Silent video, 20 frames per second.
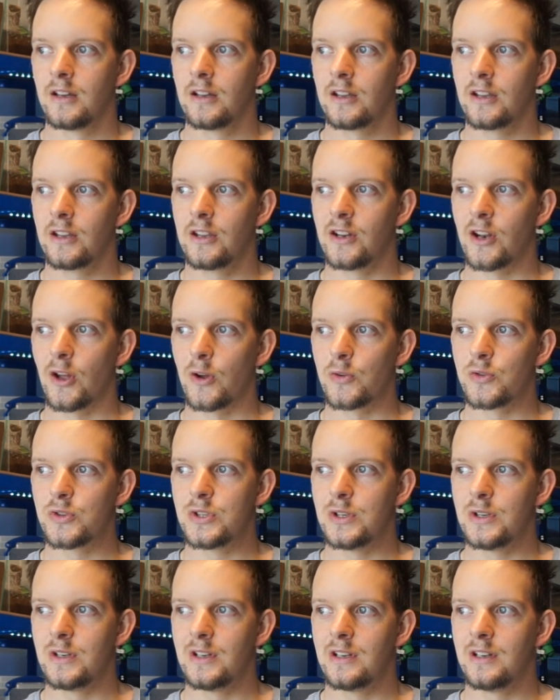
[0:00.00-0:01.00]
You know,
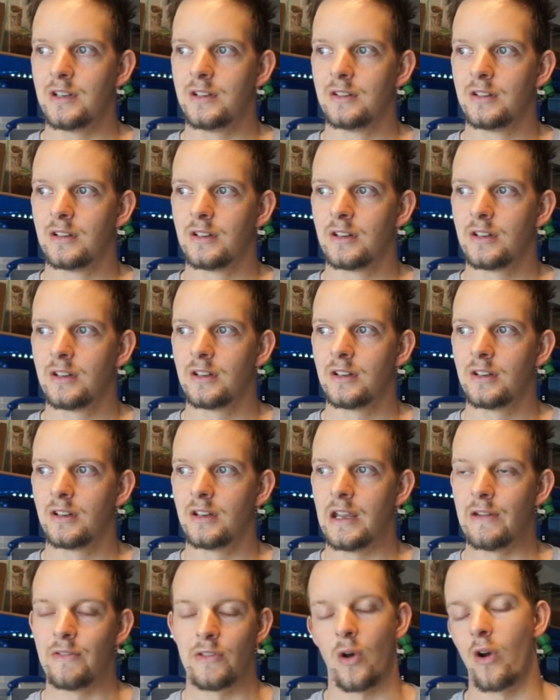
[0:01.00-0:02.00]

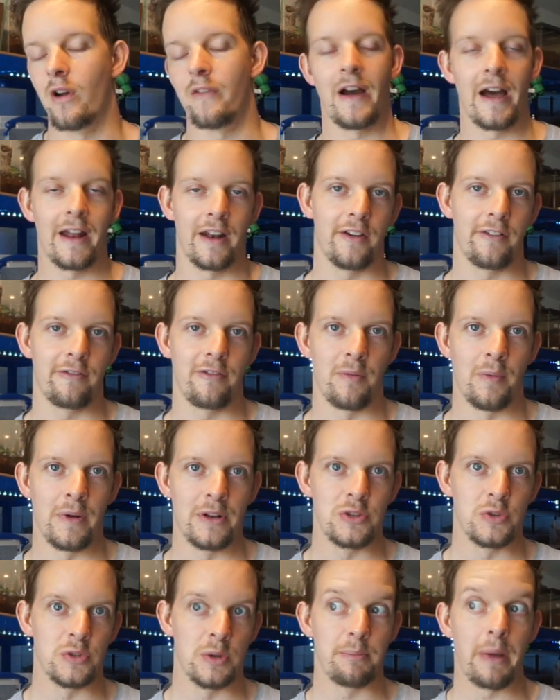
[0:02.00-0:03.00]
even though I've had her from when
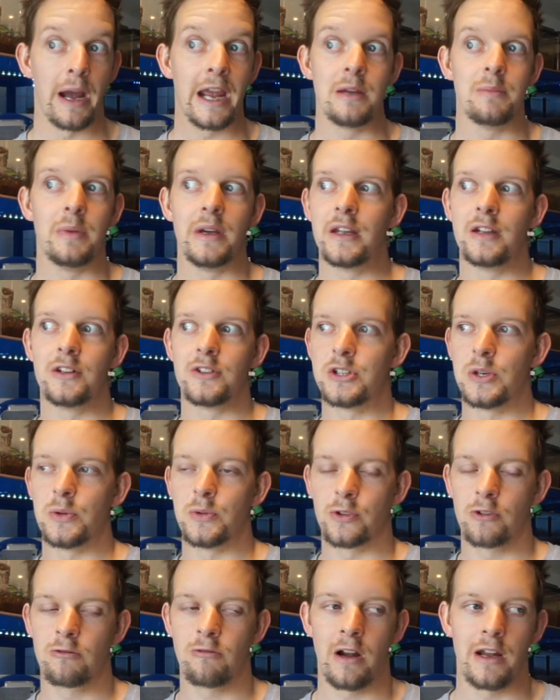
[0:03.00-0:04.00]
she was a baby and she was
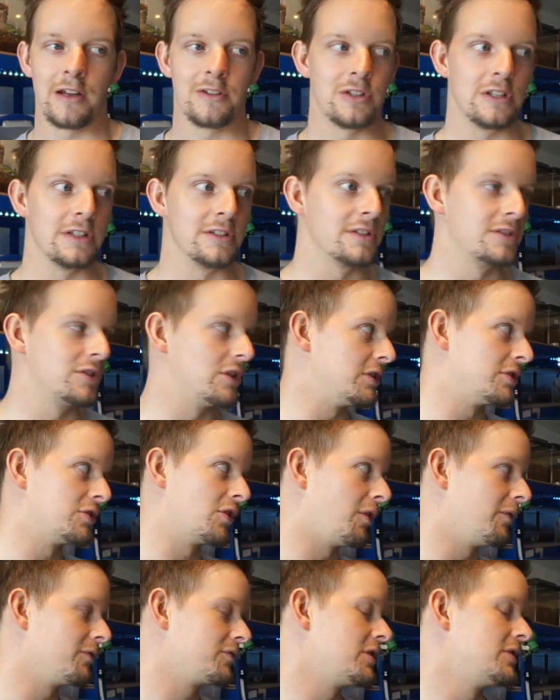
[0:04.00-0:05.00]
great, she's
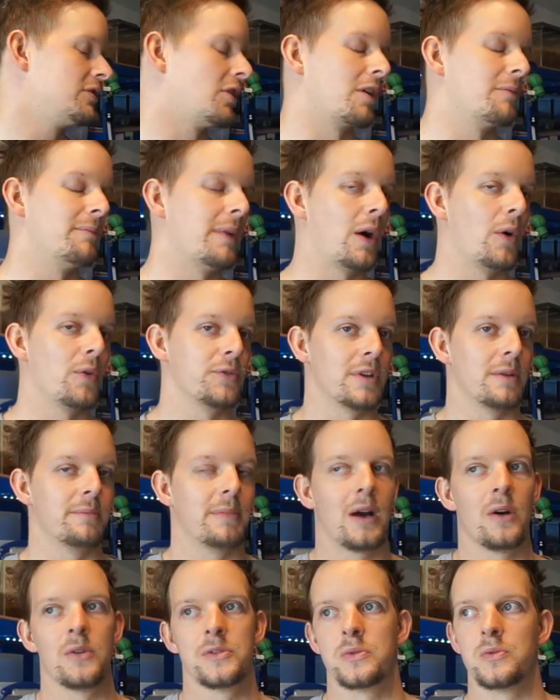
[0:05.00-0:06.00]
not a Bowser.
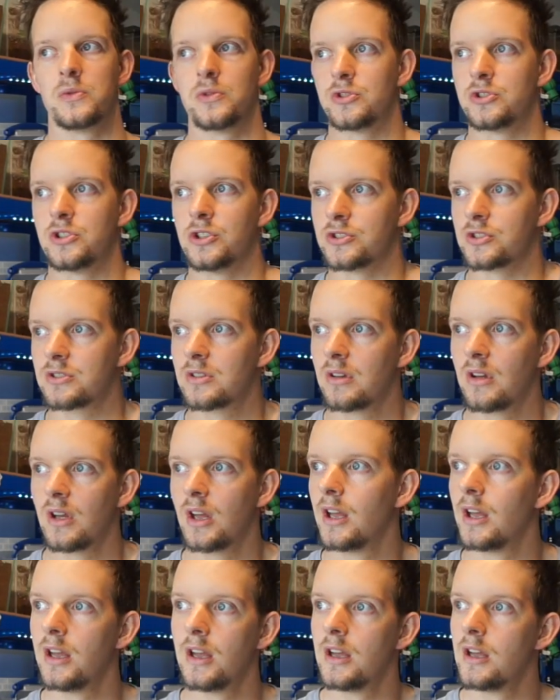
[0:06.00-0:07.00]
Bowser was just,
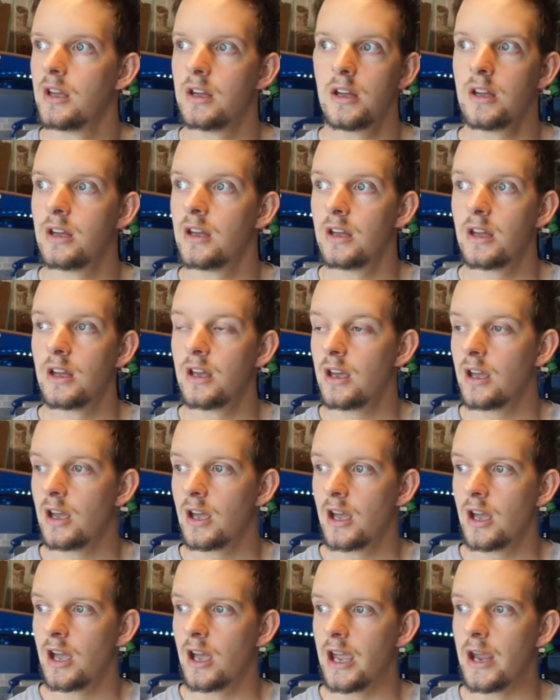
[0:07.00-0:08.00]

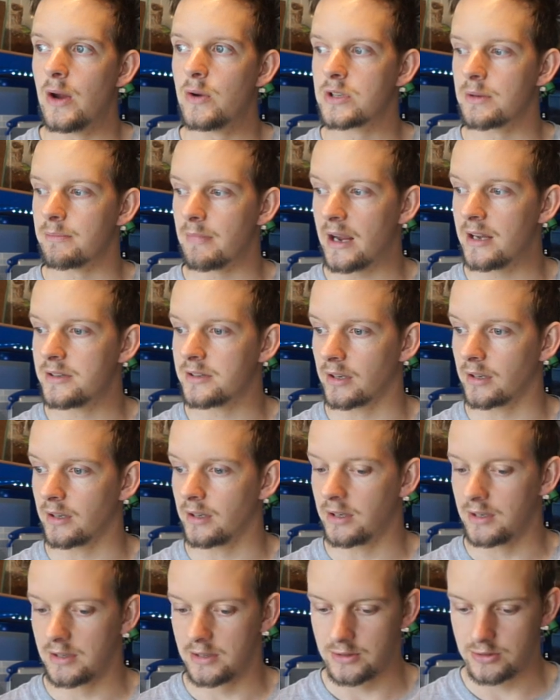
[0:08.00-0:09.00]
he was amazing.
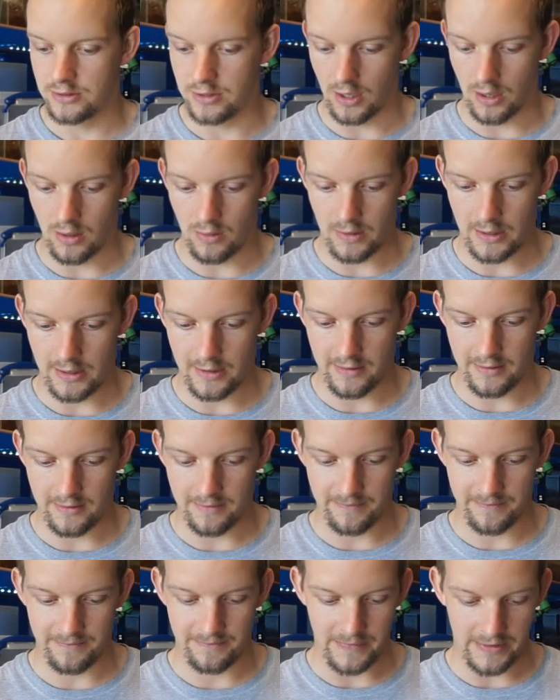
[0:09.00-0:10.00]
So
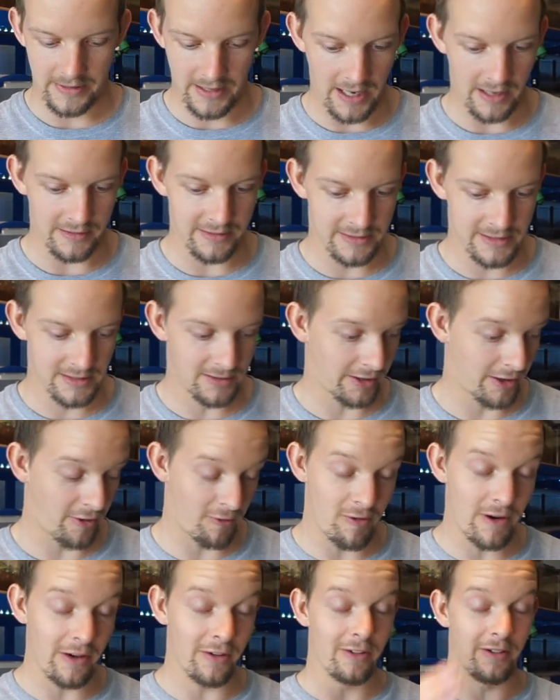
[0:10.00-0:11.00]
yeah, this is like a
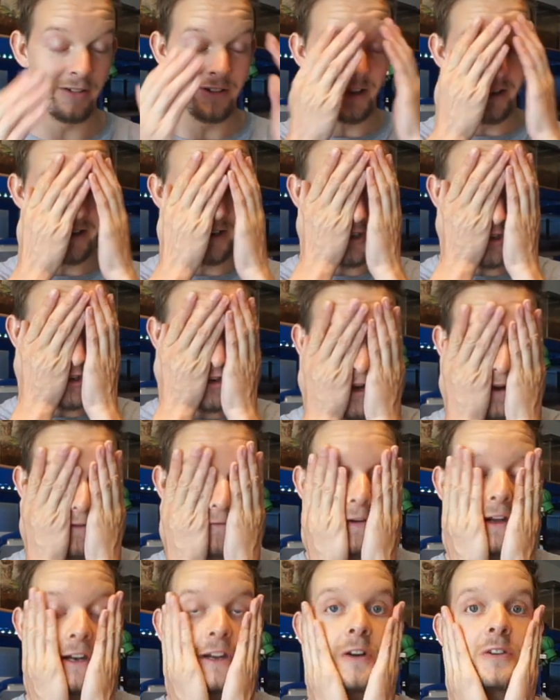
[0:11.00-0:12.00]
real like shit
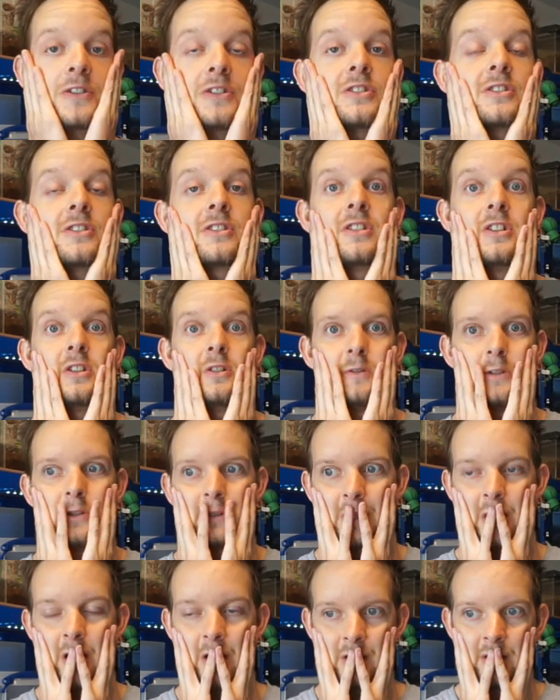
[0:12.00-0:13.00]
video just to
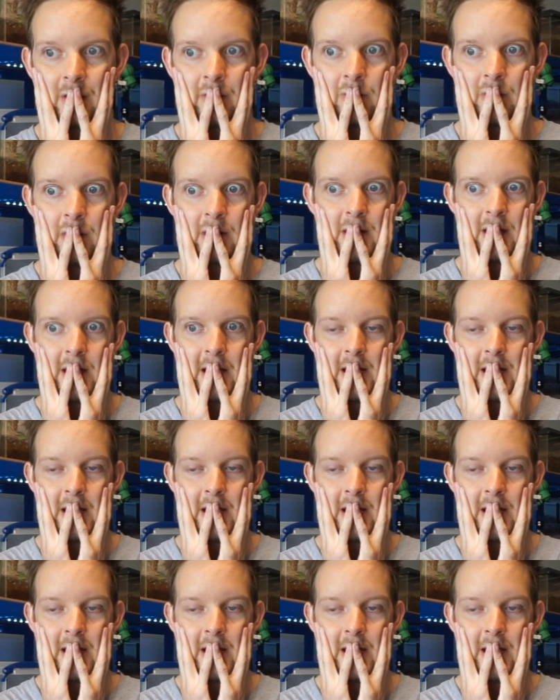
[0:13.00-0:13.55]
start off with.